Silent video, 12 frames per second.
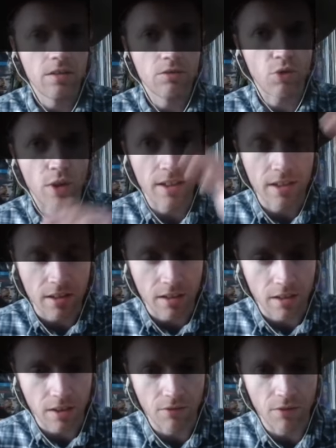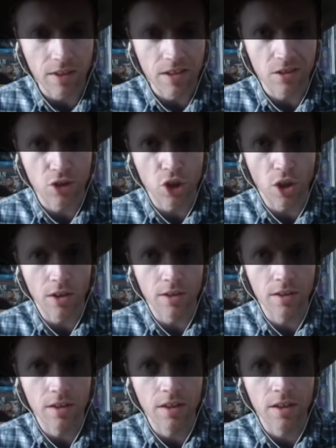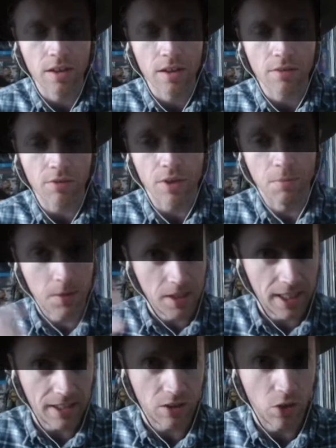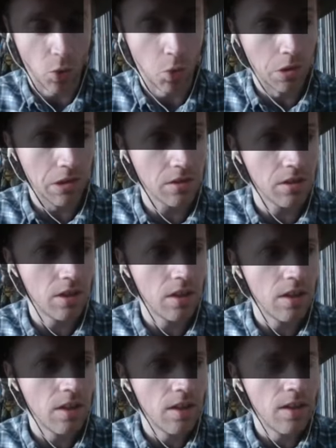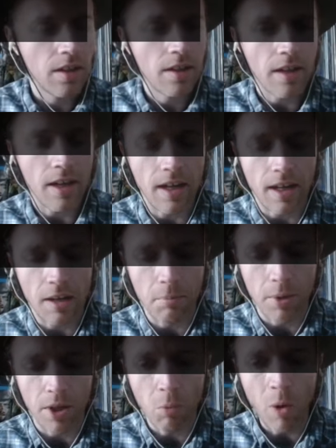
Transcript: trying to convince Judd for them to take the gold. But it